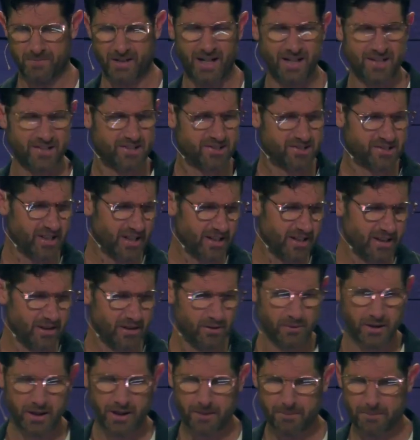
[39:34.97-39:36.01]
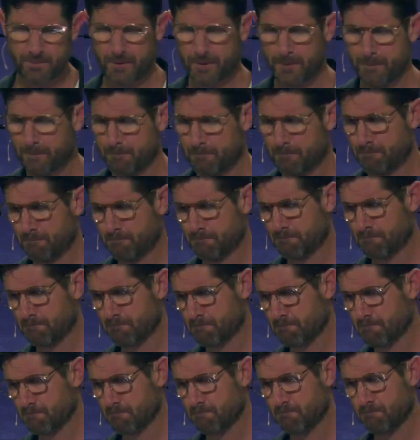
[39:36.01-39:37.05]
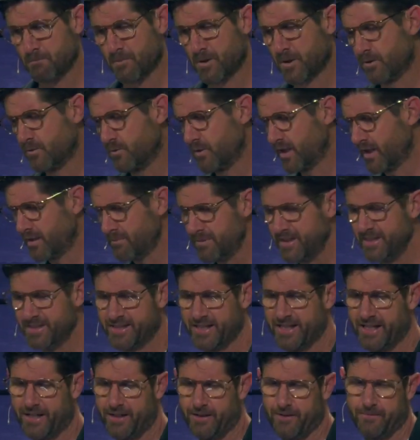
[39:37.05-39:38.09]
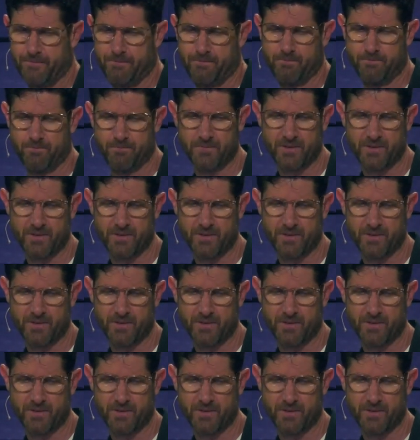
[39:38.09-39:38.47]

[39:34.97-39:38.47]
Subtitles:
I set you up, you let me down,